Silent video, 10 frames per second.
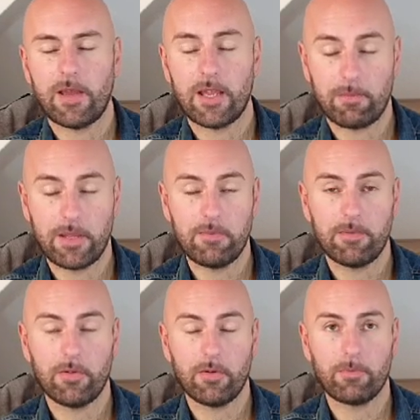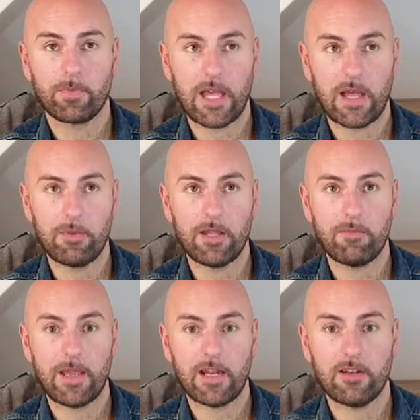make
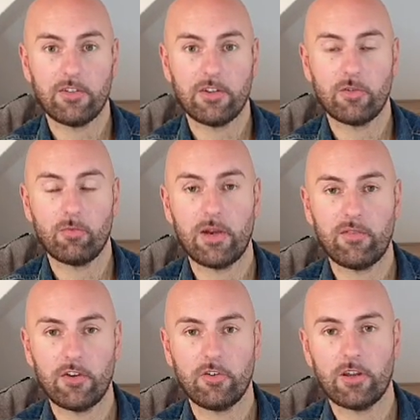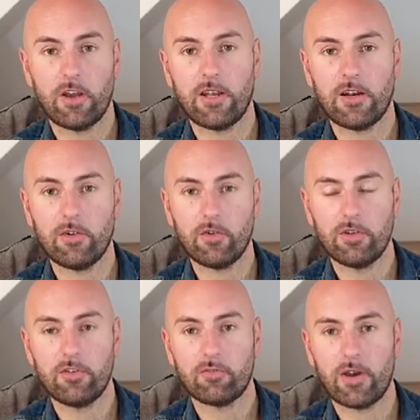that decision on whether they should go down and
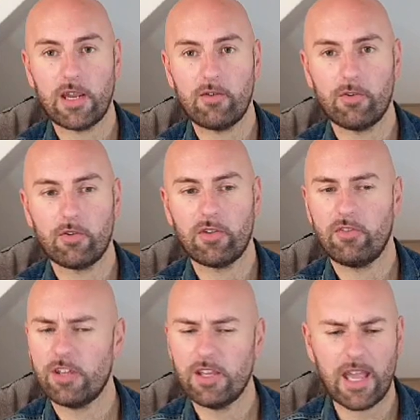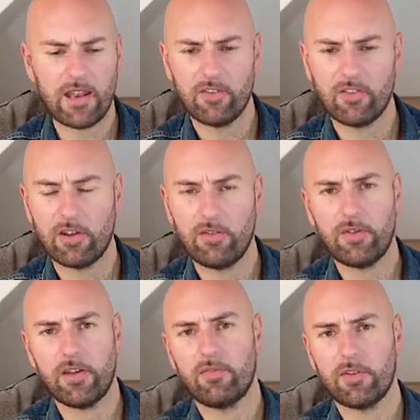hunt this fragrance. If you can get this, I
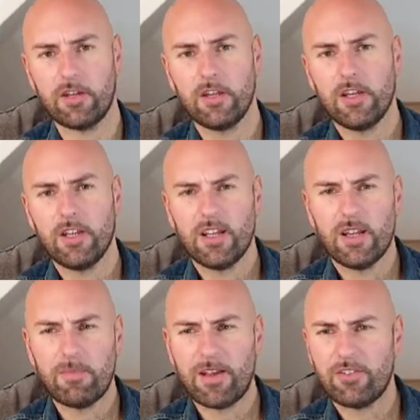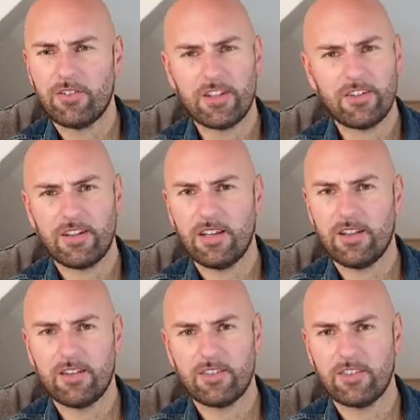think for about
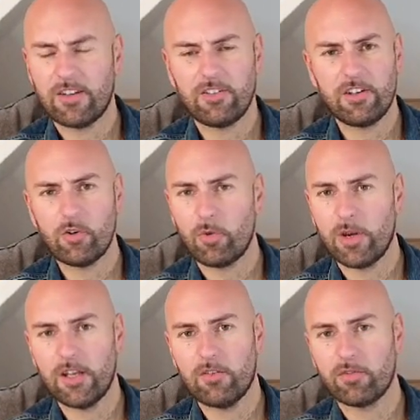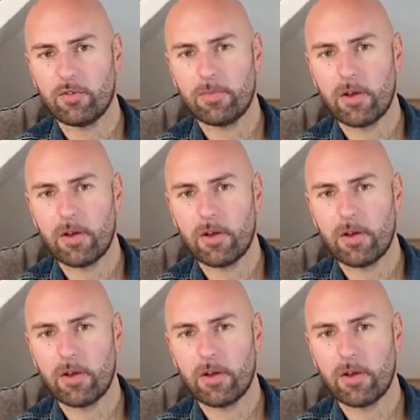60 quid for a